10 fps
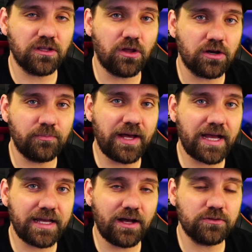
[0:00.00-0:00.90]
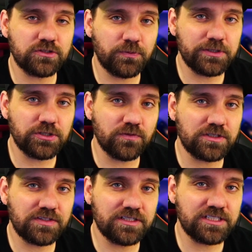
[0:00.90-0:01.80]
log back out, switch over
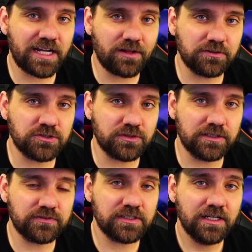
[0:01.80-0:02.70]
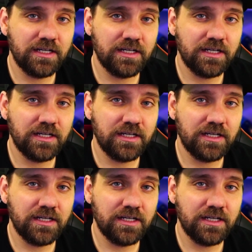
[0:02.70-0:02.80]
to the challenge rift,